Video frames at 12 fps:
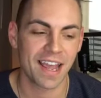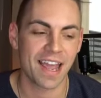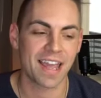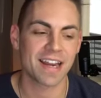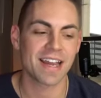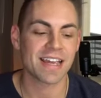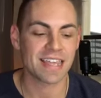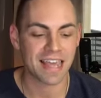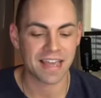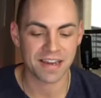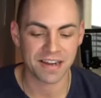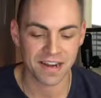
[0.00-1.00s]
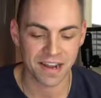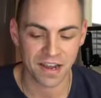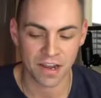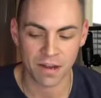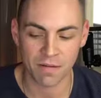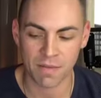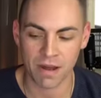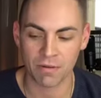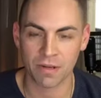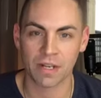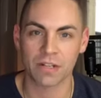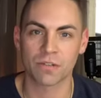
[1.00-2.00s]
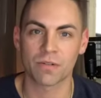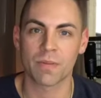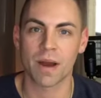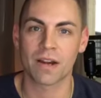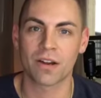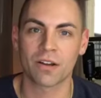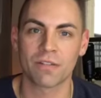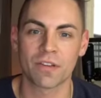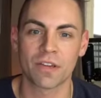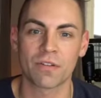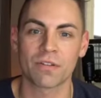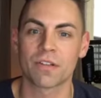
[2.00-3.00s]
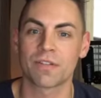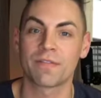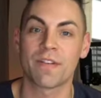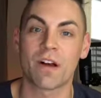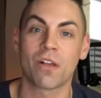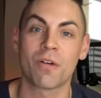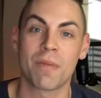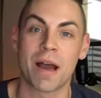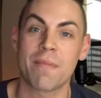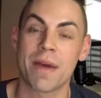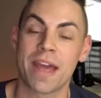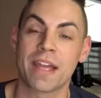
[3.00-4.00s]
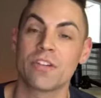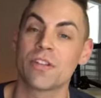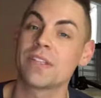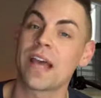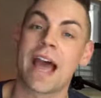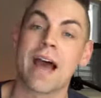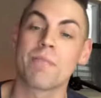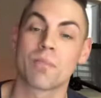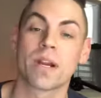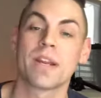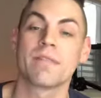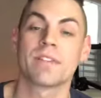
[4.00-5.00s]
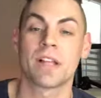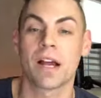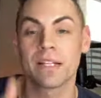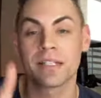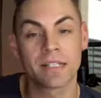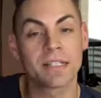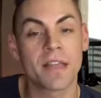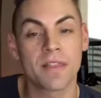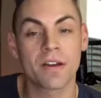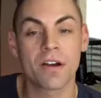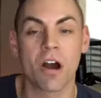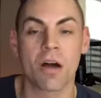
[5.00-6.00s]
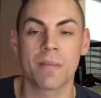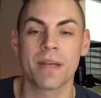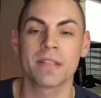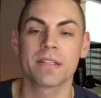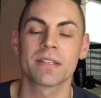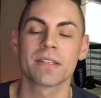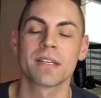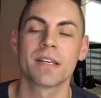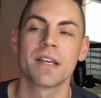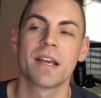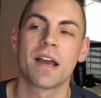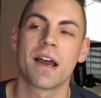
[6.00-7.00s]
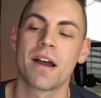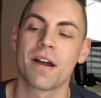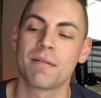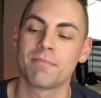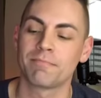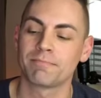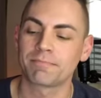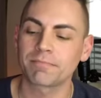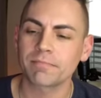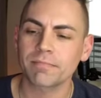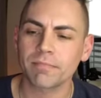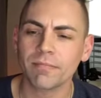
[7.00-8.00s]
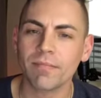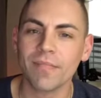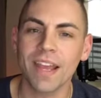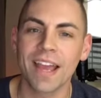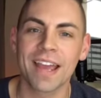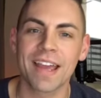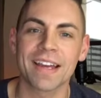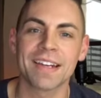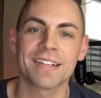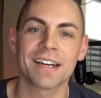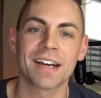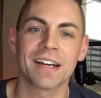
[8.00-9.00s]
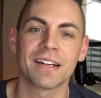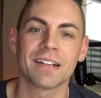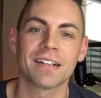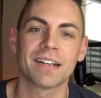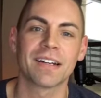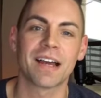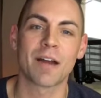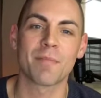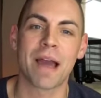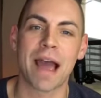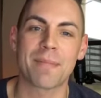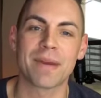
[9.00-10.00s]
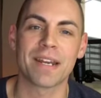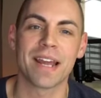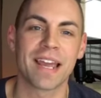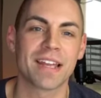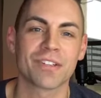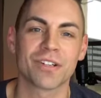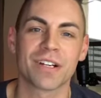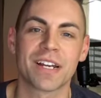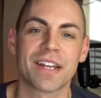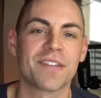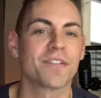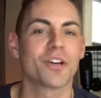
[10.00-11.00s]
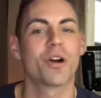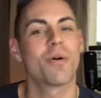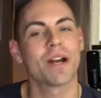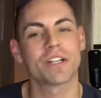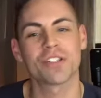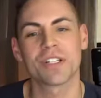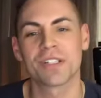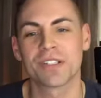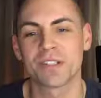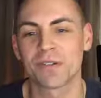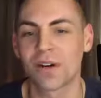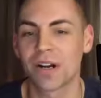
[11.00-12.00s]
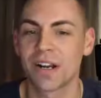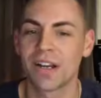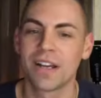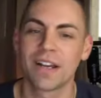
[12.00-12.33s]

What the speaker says: And again, I would like to remind all of you to follow my page. It's at Brennan Villines. It's in the comments. And I'm happy to answer any of your questions or